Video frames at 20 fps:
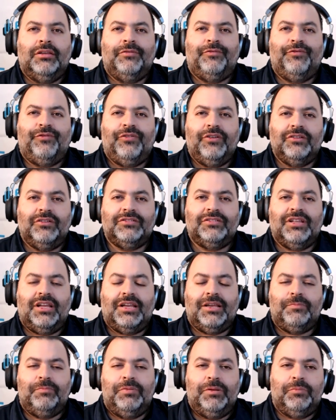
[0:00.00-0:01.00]
It feels
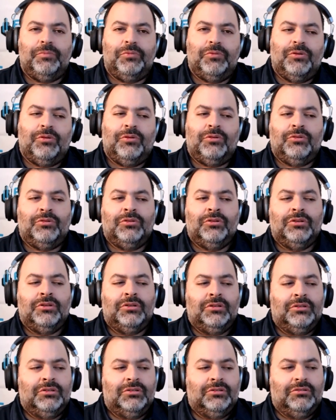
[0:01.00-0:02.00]
like people
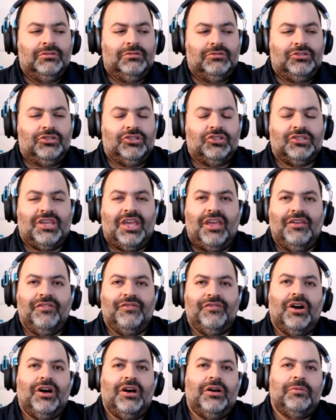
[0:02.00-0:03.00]
just
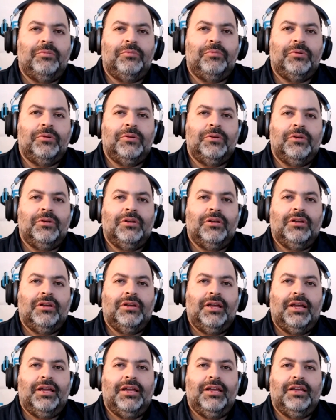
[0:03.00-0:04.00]
gave up
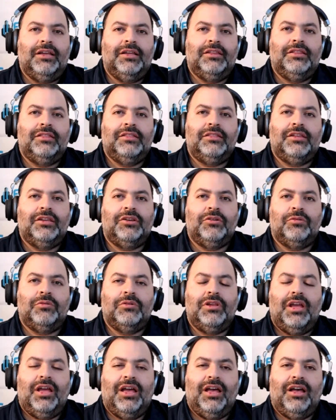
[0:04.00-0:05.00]
and yeah. they
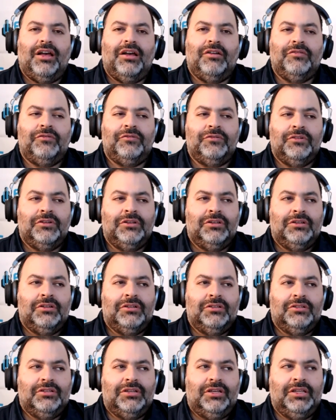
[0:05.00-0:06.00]
don't have
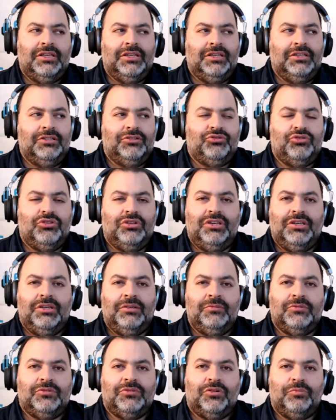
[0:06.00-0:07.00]
any
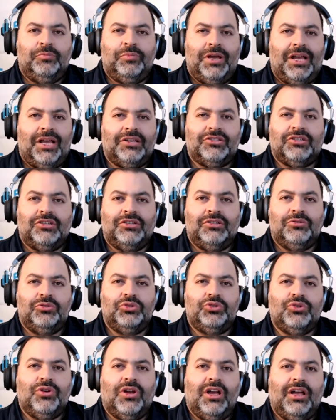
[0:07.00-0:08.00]
dreams or passion or
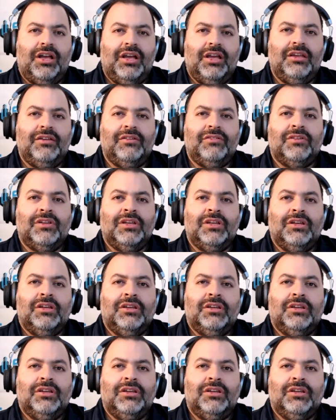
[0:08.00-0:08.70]
drive.